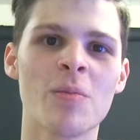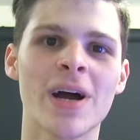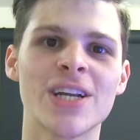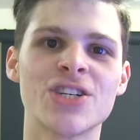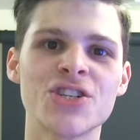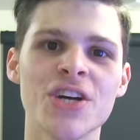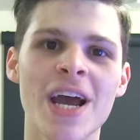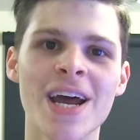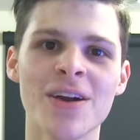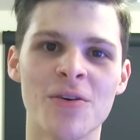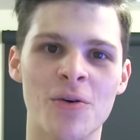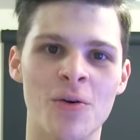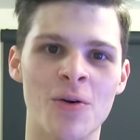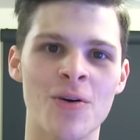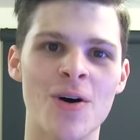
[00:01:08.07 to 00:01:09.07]
my
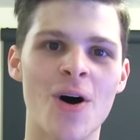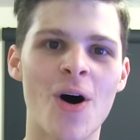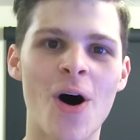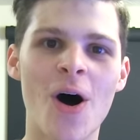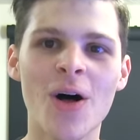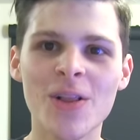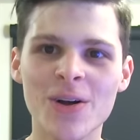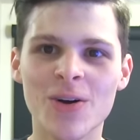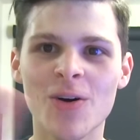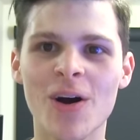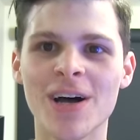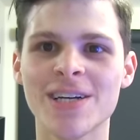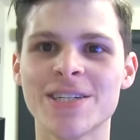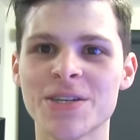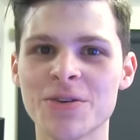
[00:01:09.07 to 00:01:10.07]
channel all
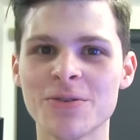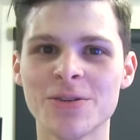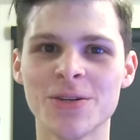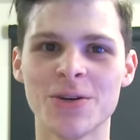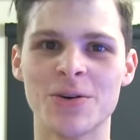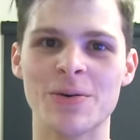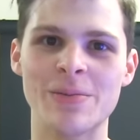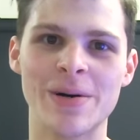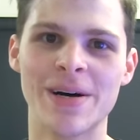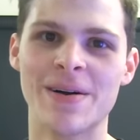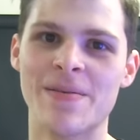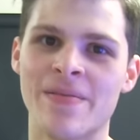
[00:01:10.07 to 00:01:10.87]
across YouTube.